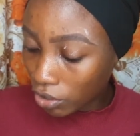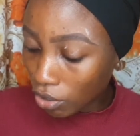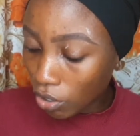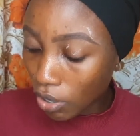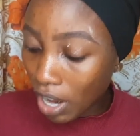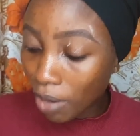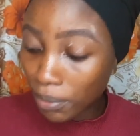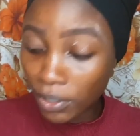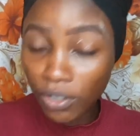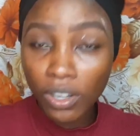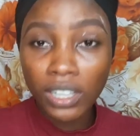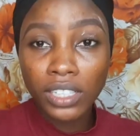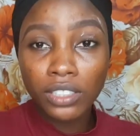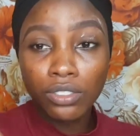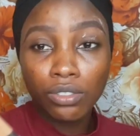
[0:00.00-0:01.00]
So I'll be
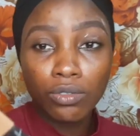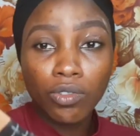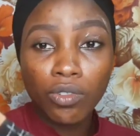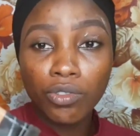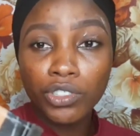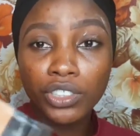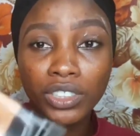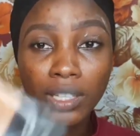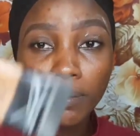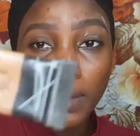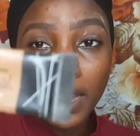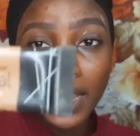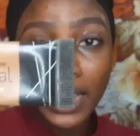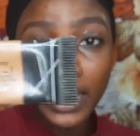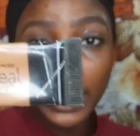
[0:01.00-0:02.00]
going into using
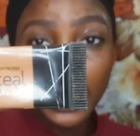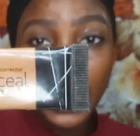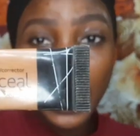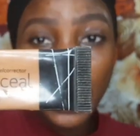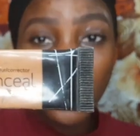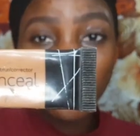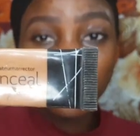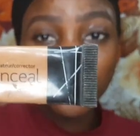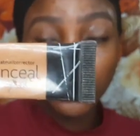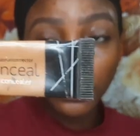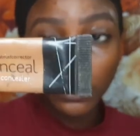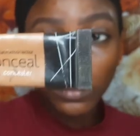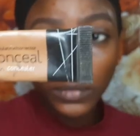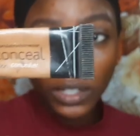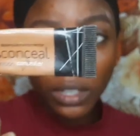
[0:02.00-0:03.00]
my
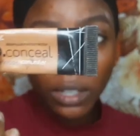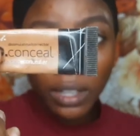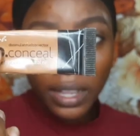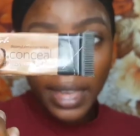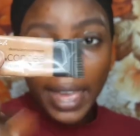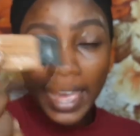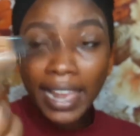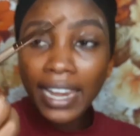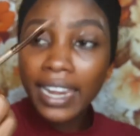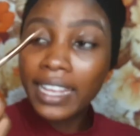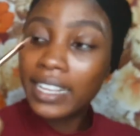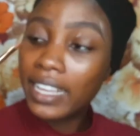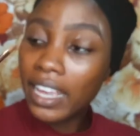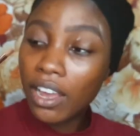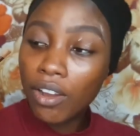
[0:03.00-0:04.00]

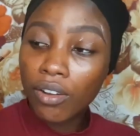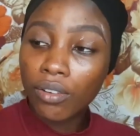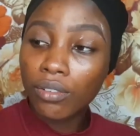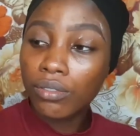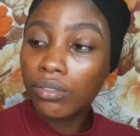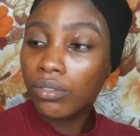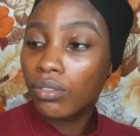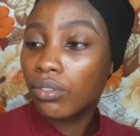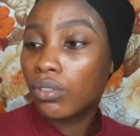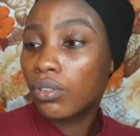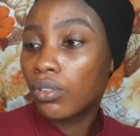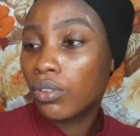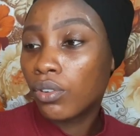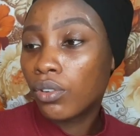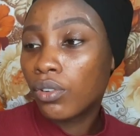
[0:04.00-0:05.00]
LA Girl
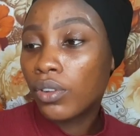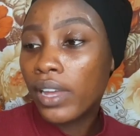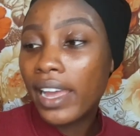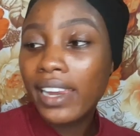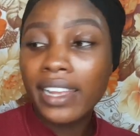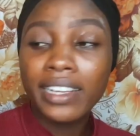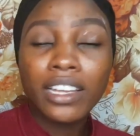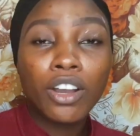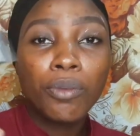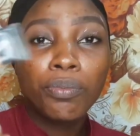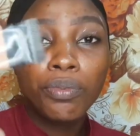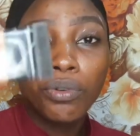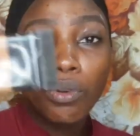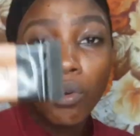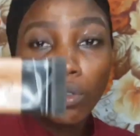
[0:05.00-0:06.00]

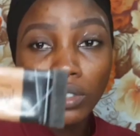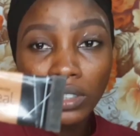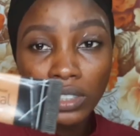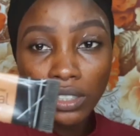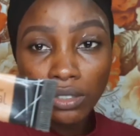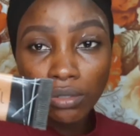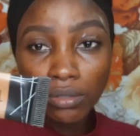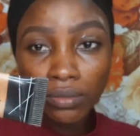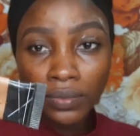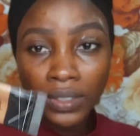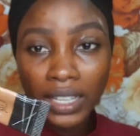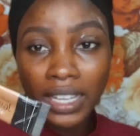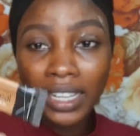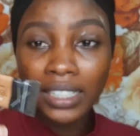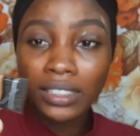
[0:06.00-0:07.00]
Pro Conceal
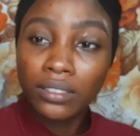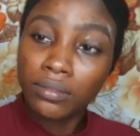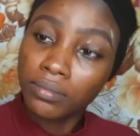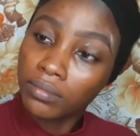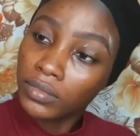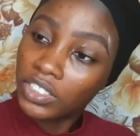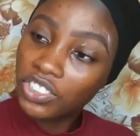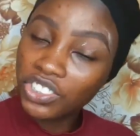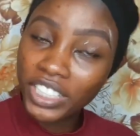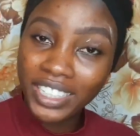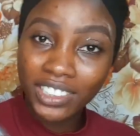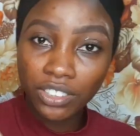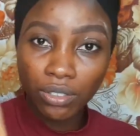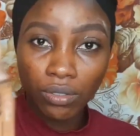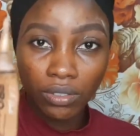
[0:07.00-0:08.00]
in
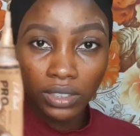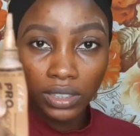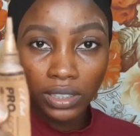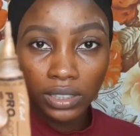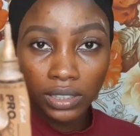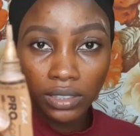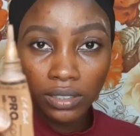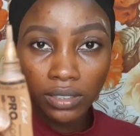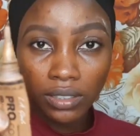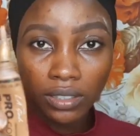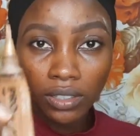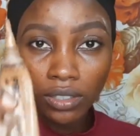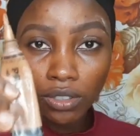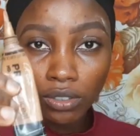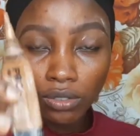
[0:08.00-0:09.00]
Chestnut
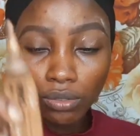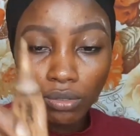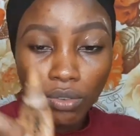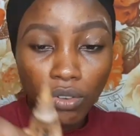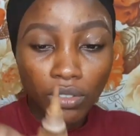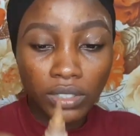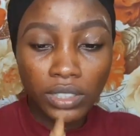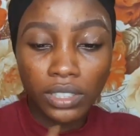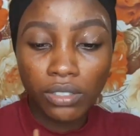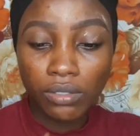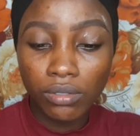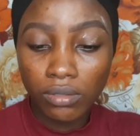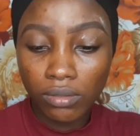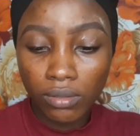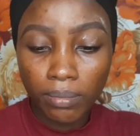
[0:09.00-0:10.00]
to
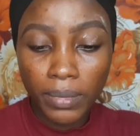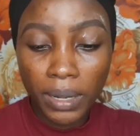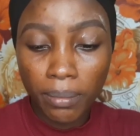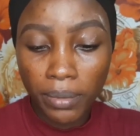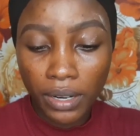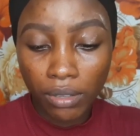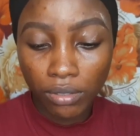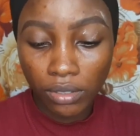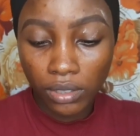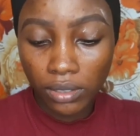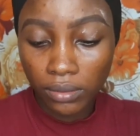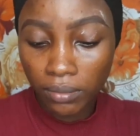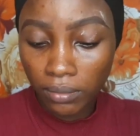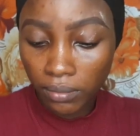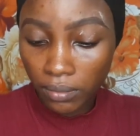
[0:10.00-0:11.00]
conceal my brows.